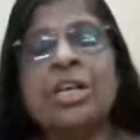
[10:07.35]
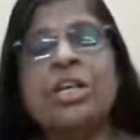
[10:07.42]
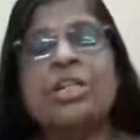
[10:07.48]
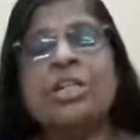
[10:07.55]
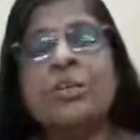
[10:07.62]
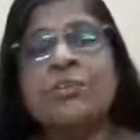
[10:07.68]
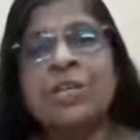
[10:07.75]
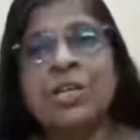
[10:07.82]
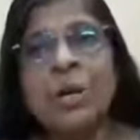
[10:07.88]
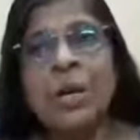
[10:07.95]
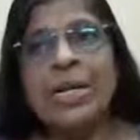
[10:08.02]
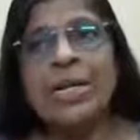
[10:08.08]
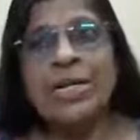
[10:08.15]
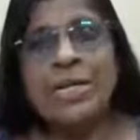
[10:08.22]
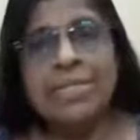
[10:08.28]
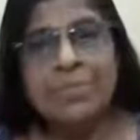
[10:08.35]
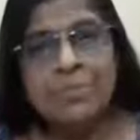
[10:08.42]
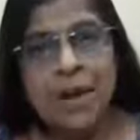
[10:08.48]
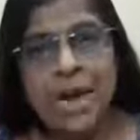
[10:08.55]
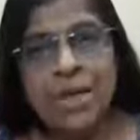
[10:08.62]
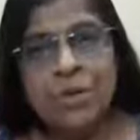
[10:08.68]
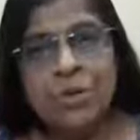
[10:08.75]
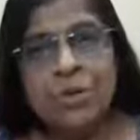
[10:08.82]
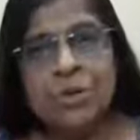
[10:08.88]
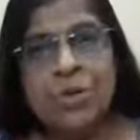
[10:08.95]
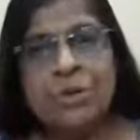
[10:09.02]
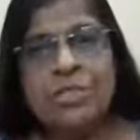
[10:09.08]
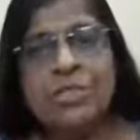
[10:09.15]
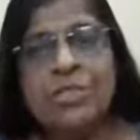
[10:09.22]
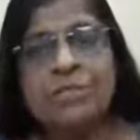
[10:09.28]
So we call it as
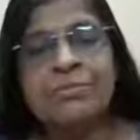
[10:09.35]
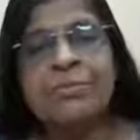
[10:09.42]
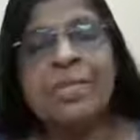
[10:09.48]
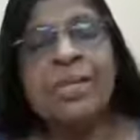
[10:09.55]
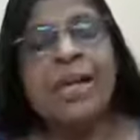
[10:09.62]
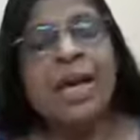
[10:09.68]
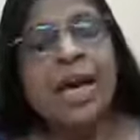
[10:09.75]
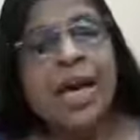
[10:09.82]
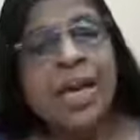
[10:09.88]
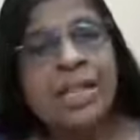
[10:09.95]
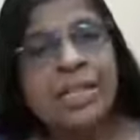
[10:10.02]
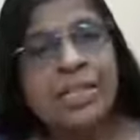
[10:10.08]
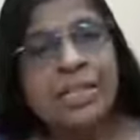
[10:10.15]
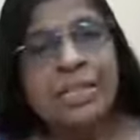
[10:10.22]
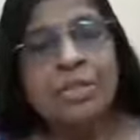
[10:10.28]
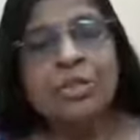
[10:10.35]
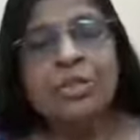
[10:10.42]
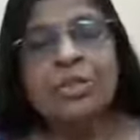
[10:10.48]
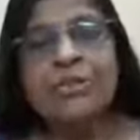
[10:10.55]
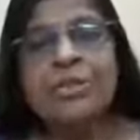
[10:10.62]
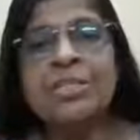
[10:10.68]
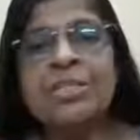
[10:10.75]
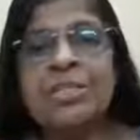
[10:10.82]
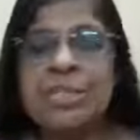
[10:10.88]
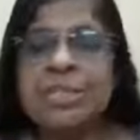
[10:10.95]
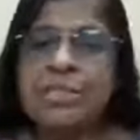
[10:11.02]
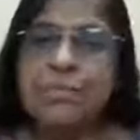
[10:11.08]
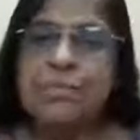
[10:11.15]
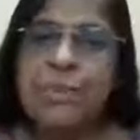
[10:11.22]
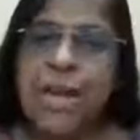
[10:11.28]
microcosm, and the universe as
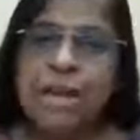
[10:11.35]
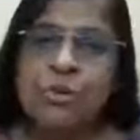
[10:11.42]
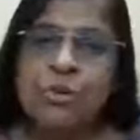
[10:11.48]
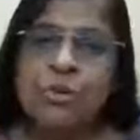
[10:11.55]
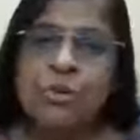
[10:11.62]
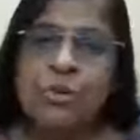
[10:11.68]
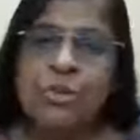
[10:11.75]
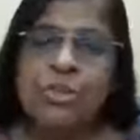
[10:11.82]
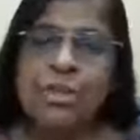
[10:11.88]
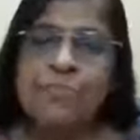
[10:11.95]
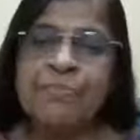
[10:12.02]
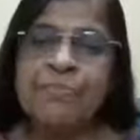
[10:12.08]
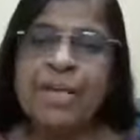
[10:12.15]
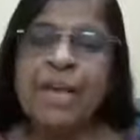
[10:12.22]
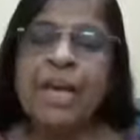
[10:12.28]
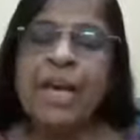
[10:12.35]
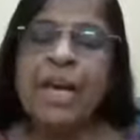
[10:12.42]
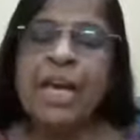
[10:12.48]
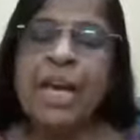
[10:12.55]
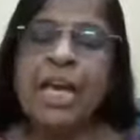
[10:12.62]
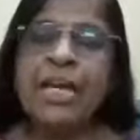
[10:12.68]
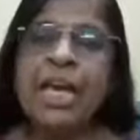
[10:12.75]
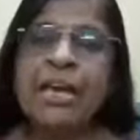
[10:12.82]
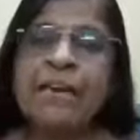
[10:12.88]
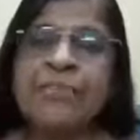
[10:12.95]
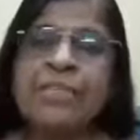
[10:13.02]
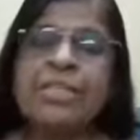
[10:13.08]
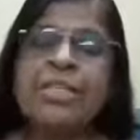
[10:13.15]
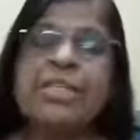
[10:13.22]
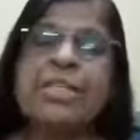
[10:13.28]
the macrocosm, and
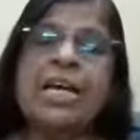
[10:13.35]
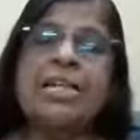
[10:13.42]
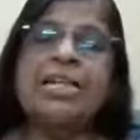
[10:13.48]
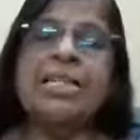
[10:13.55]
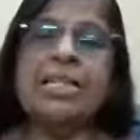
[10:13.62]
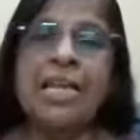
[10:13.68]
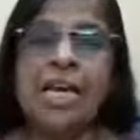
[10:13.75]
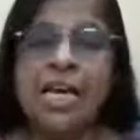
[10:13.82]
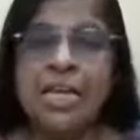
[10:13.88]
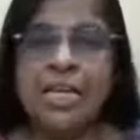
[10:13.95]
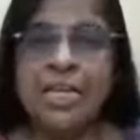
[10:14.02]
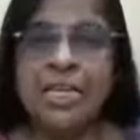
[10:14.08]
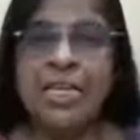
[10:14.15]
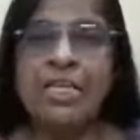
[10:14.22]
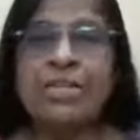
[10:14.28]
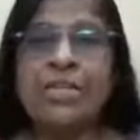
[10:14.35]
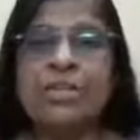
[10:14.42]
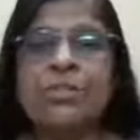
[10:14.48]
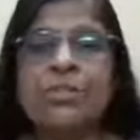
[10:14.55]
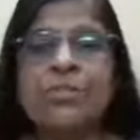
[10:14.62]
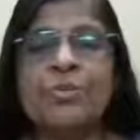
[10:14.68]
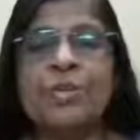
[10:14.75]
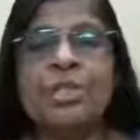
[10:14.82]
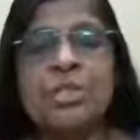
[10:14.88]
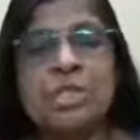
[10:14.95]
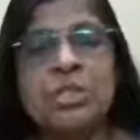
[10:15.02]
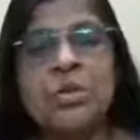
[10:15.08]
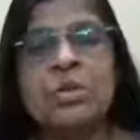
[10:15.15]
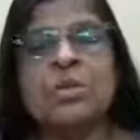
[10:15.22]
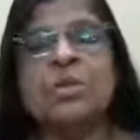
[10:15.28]
everything that is there in the universe
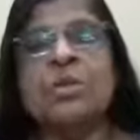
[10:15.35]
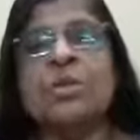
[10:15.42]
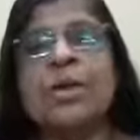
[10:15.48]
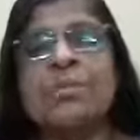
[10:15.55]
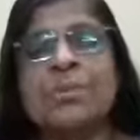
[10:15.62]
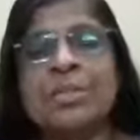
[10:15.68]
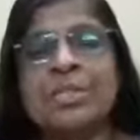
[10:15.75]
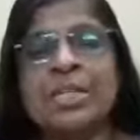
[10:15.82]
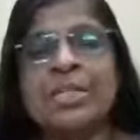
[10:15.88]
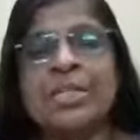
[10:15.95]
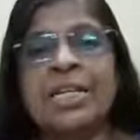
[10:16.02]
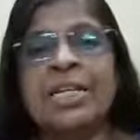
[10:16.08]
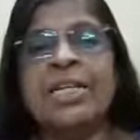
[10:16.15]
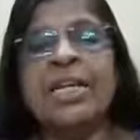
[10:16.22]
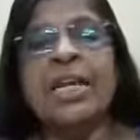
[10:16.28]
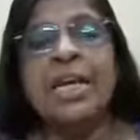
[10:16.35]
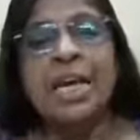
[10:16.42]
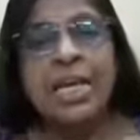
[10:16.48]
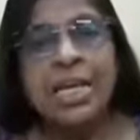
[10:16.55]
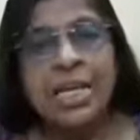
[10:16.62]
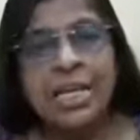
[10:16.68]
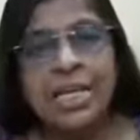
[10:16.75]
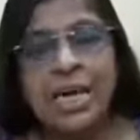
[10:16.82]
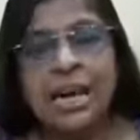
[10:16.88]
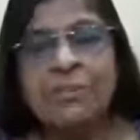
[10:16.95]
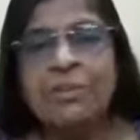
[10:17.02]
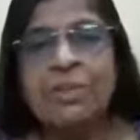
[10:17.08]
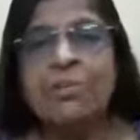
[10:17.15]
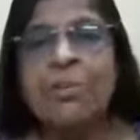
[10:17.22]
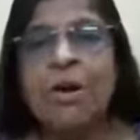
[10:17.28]
is also represented in
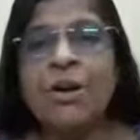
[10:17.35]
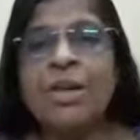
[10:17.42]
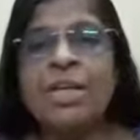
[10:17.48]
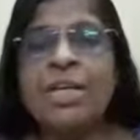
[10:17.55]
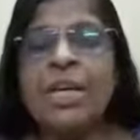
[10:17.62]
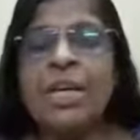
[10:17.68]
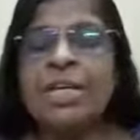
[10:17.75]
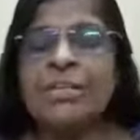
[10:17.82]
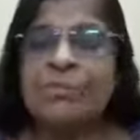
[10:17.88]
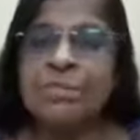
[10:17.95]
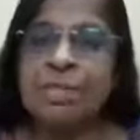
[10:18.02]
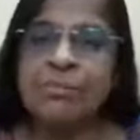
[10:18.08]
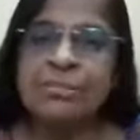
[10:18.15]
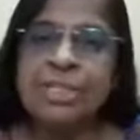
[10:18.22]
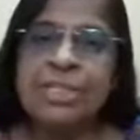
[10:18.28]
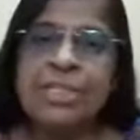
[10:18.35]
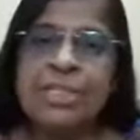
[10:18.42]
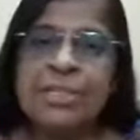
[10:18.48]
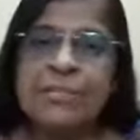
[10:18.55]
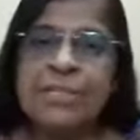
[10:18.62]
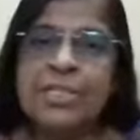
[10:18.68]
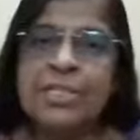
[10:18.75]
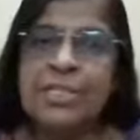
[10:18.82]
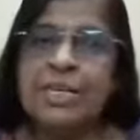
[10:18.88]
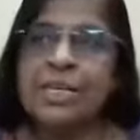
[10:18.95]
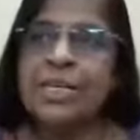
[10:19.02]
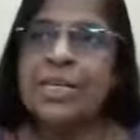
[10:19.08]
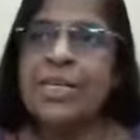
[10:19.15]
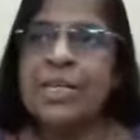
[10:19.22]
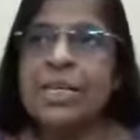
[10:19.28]
our body. And if something is
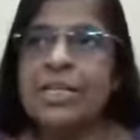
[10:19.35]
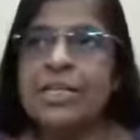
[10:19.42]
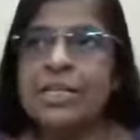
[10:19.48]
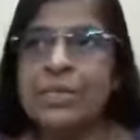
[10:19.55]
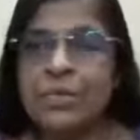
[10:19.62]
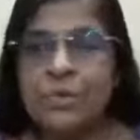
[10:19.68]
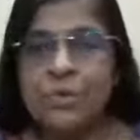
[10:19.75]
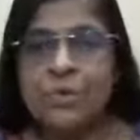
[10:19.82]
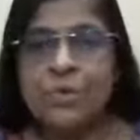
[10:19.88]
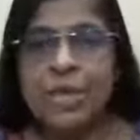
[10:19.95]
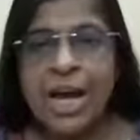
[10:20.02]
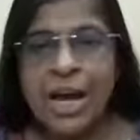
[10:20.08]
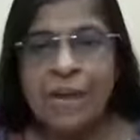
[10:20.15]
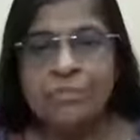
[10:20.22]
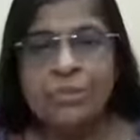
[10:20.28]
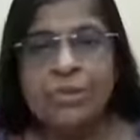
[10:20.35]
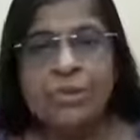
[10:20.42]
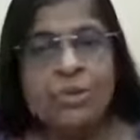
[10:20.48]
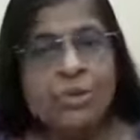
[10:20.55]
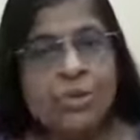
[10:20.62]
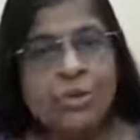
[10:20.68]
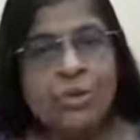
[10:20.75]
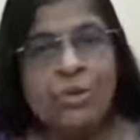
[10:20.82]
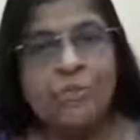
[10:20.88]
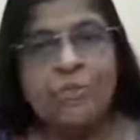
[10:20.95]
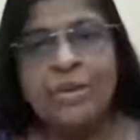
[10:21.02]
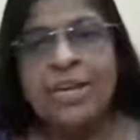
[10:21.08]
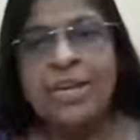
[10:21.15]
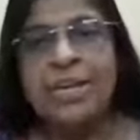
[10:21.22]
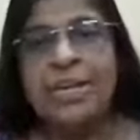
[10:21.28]
missing, the program or the
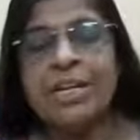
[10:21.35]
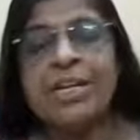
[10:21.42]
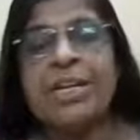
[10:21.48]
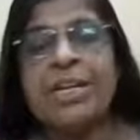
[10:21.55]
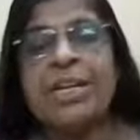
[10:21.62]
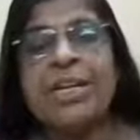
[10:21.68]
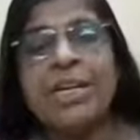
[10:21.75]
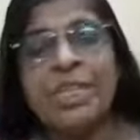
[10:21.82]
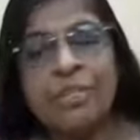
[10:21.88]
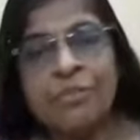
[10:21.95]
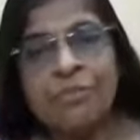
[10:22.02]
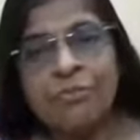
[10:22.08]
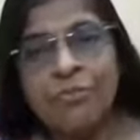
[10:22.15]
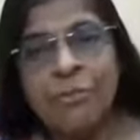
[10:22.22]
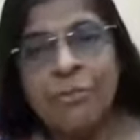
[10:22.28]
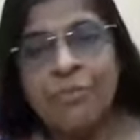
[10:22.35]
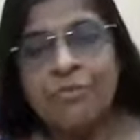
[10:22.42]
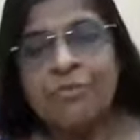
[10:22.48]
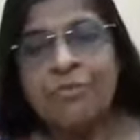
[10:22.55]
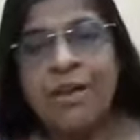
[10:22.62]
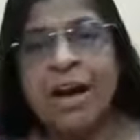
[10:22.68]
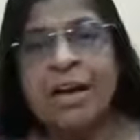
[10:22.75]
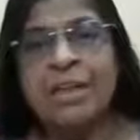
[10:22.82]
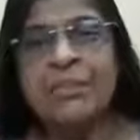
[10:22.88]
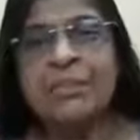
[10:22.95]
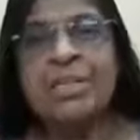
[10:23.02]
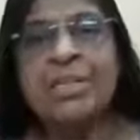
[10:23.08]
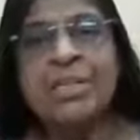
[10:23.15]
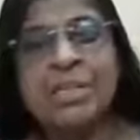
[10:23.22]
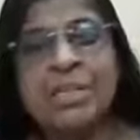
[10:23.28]
software in the form of flower
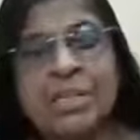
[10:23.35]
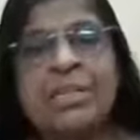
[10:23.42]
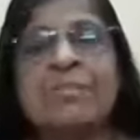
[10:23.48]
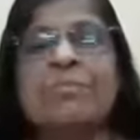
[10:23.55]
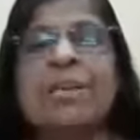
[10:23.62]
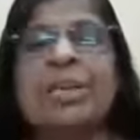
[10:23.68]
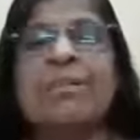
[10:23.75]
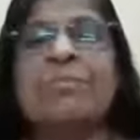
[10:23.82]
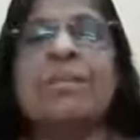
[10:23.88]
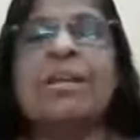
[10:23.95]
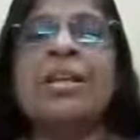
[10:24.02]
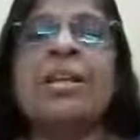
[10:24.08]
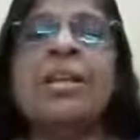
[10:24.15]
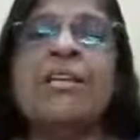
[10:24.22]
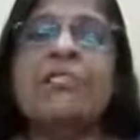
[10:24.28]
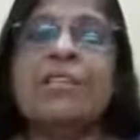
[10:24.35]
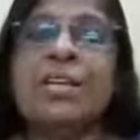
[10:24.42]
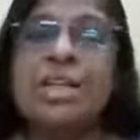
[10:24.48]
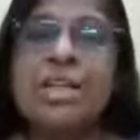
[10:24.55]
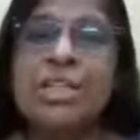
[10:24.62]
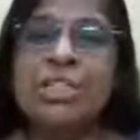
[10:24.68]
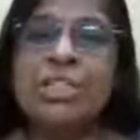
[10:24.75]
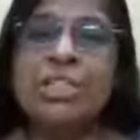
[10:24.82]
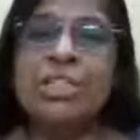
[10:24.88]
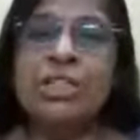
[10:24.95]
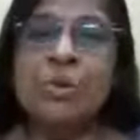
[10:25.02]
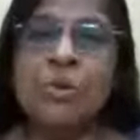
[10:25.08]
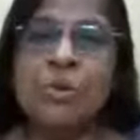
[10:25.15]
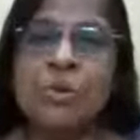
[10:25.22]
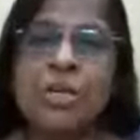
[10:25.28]
remedies is available. We can
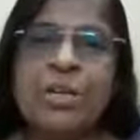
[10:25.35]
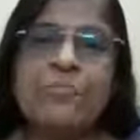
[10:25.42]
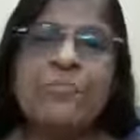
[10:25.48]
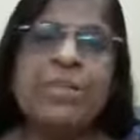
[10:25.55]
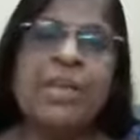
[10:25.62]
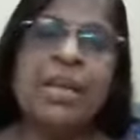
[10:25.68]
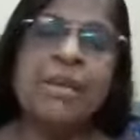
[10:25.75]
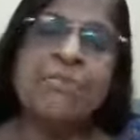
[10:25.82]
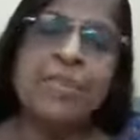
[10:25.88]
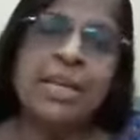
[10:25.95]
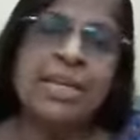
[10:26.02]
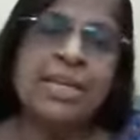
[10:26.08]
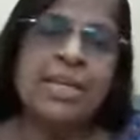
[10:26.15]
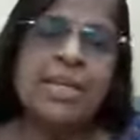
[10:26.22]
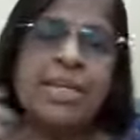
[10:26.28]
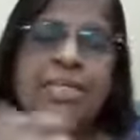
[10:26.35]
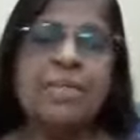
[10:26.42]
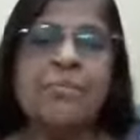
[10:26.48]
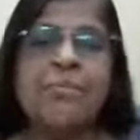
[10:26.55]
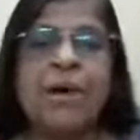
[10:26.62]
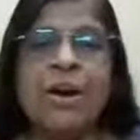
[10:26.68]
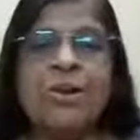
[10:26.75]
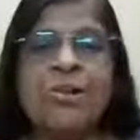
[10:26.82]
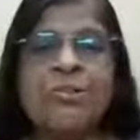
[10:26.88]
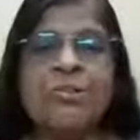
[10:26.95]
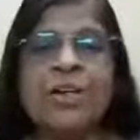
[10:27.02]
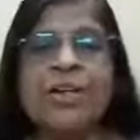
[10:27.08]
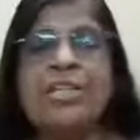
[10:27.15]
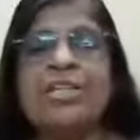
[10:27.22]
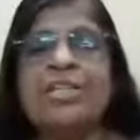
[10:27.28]
install and make it as a part of
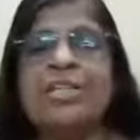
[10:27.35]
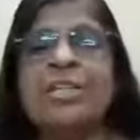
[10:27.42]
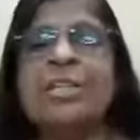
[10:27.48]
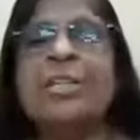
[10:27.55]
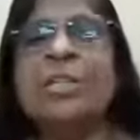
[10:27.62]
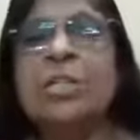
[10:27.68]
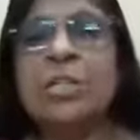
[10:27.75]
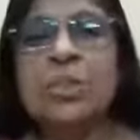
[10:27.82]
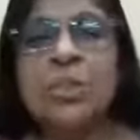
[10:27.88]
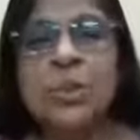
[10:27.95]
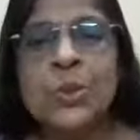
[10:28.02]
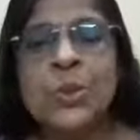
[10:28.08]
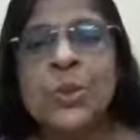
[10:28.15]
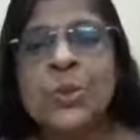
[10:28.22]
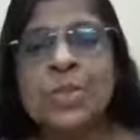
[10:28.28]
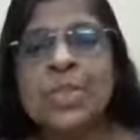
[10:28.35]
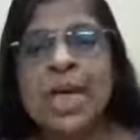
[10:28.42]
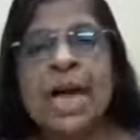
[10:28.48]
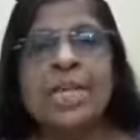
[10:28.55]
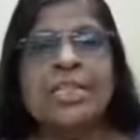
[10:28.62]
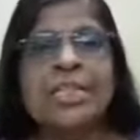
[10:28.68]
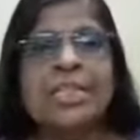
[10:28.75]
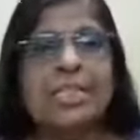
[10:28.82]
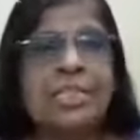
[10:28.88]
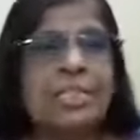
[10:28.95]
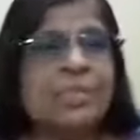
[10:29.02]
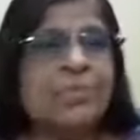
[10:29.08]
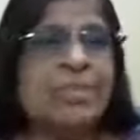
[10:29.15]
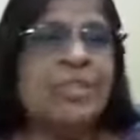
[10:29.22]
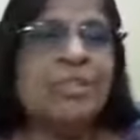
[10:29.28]
us. So I think
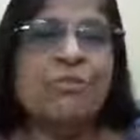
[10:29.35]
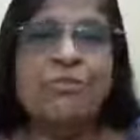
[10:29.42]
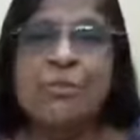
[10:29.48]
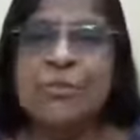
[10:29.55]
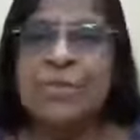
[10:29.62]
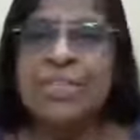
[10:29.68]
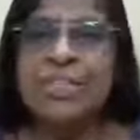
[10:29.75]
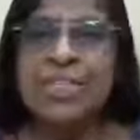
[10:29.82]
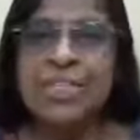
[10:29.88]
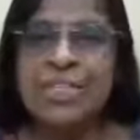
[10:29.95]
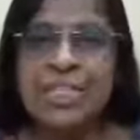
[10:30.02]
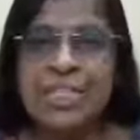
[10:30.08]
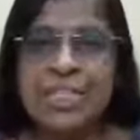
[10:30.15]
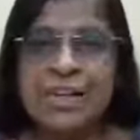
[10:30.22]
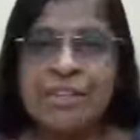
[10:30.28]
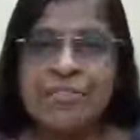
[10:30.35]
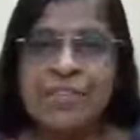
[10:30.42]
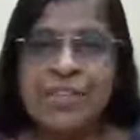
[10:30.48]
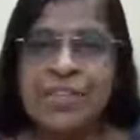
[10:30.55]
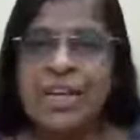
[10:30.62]
this much information is enough.